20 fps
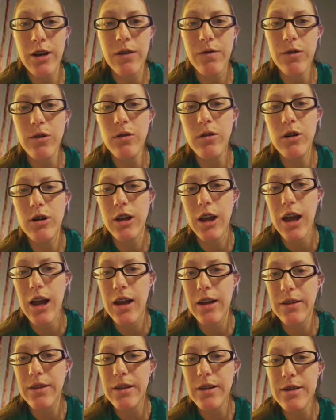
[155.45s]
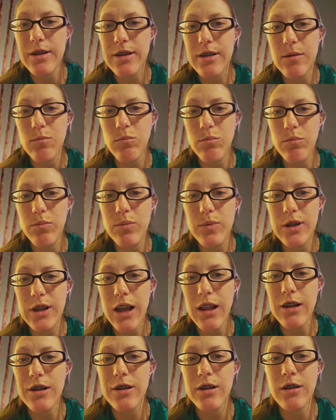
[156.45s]
And if you look at this
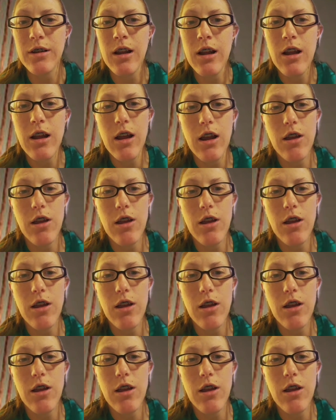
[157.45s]
skeleton,